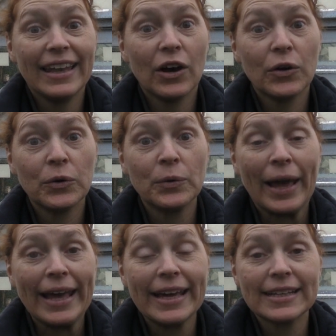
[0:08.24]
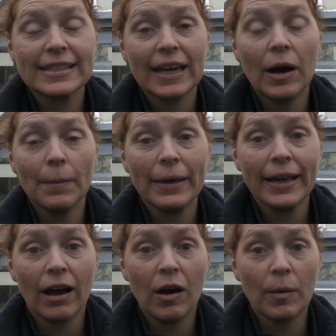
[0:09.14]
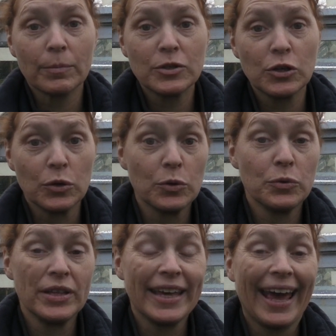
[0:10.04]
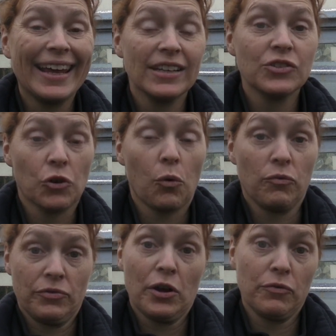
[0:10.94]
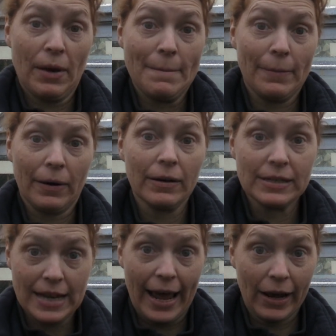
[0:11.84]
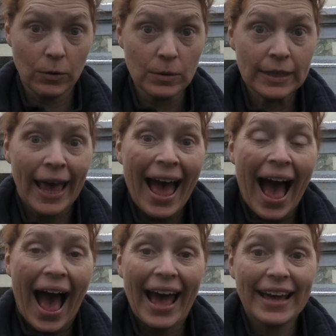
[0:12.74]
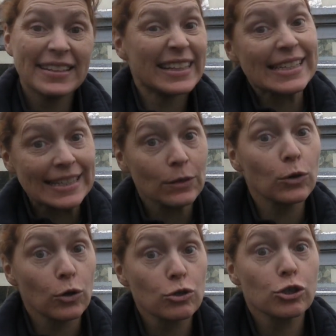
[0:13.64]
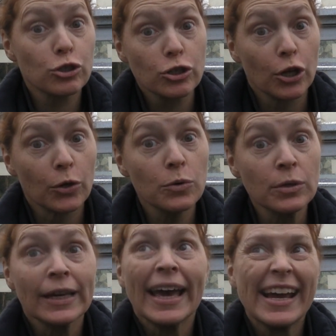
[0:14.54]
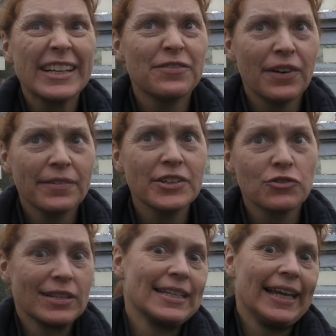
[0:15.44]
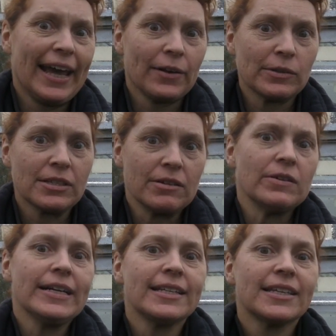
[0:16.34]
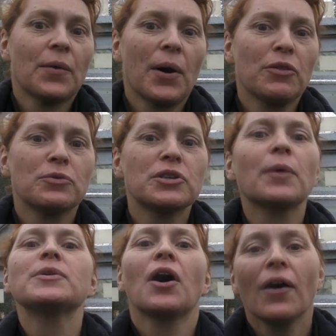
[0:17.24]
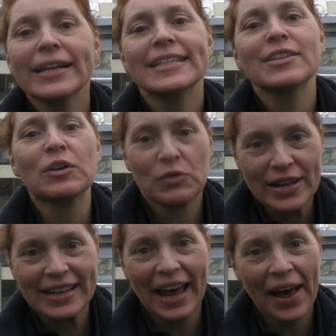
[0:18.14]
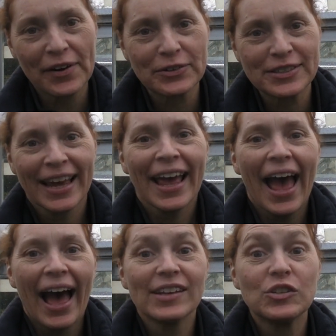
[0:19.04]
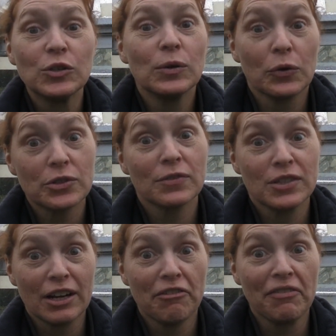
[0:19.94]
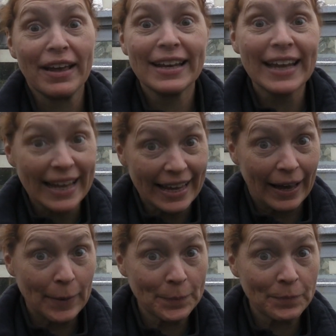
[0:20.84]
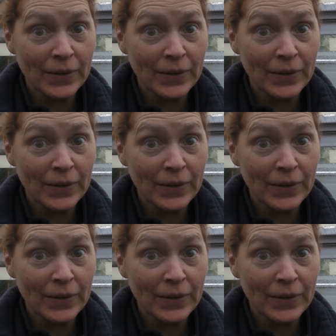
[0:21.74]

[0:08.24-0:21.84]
Hello, it's coming up to the end of November now and there's still lots to do. It's very drizzly outside, so I thought I would hide in the greenhouse and do lots of stuff in here.